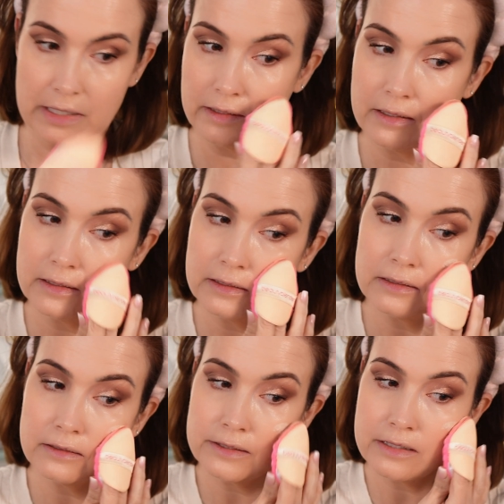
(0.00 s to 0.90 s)
A
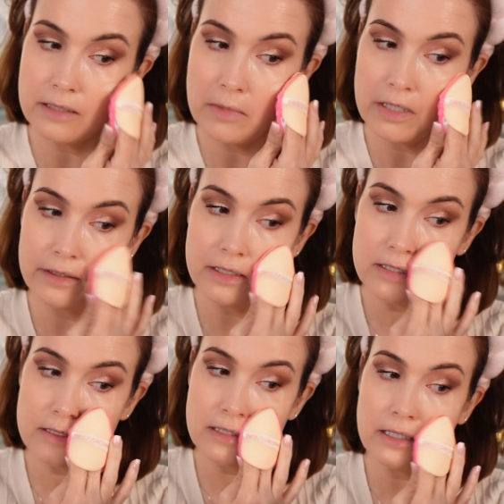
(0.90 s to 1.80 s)
little some on this
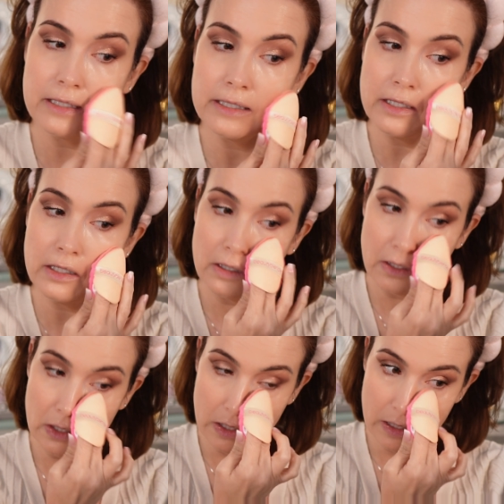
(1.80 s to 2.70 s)
side.
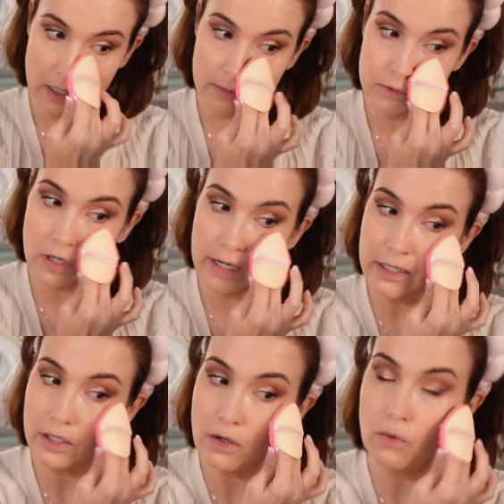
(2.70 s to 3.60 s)
I'm trying
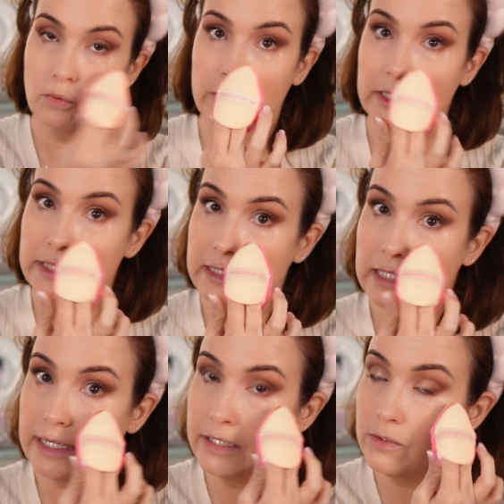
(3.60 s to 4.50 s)
to go really
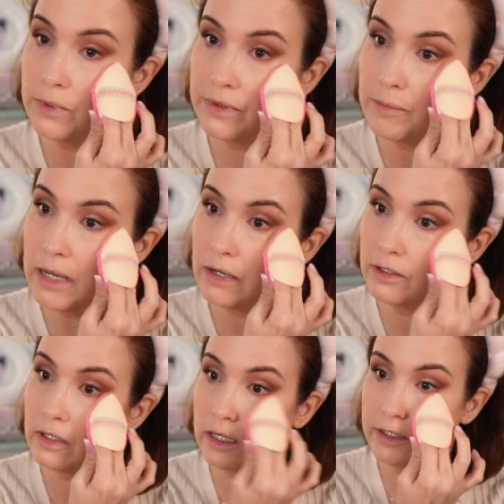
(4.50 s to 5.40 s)
light with the
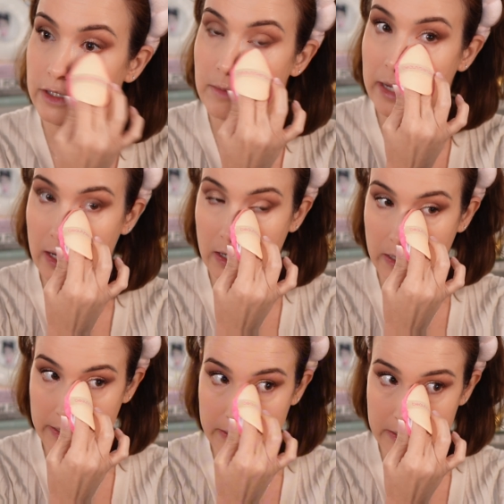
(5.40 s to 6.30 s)
powder under my
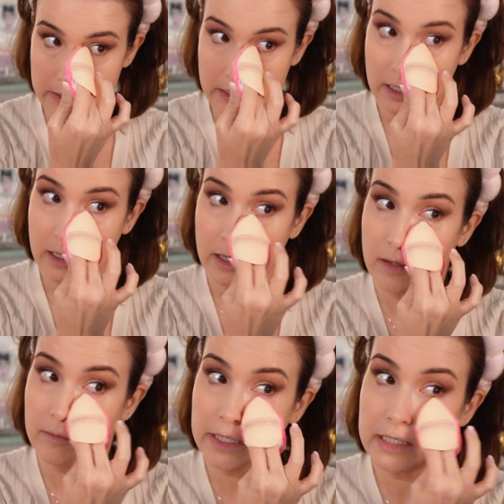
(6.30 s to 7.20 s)
eyes
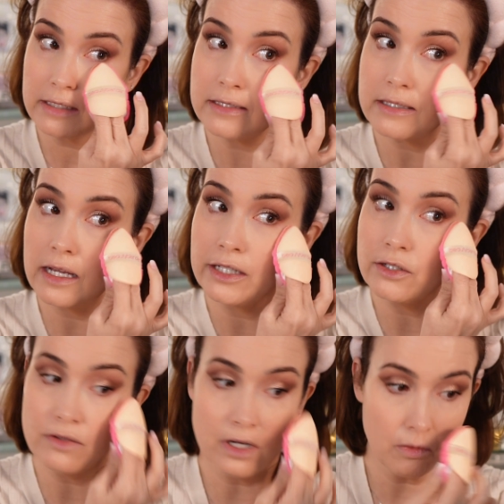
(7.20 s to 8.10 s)
because I
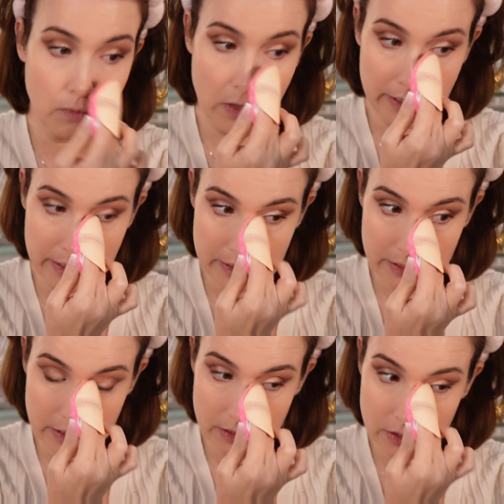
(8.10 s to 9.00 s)
do not want it
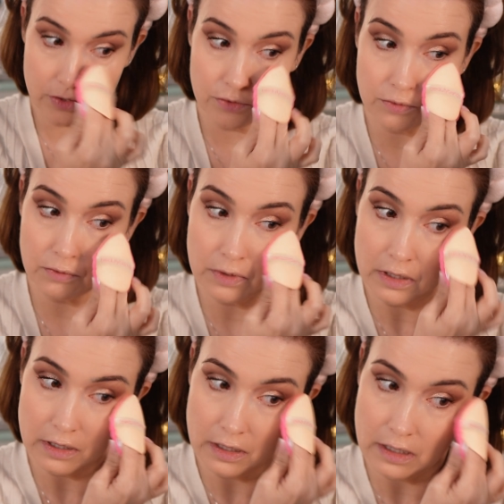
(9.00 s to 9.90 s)
to
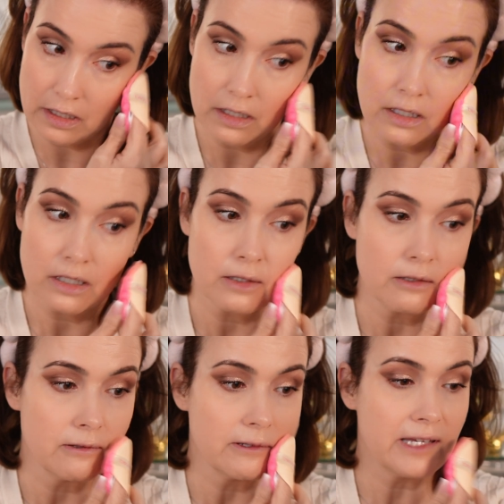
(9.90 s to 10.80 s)

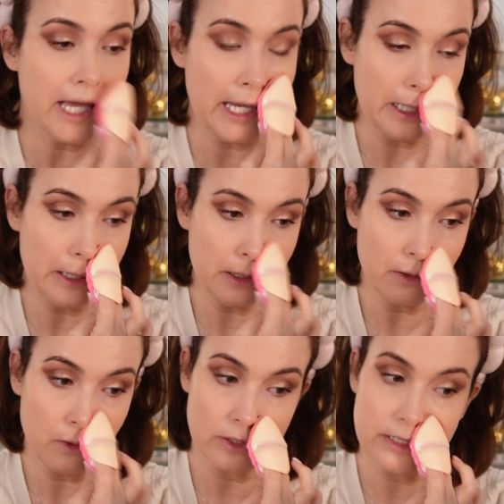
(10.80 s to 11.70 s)
cake
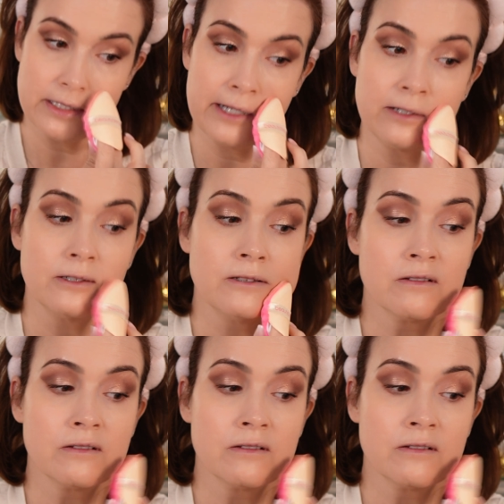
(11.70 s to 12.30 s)
or settle.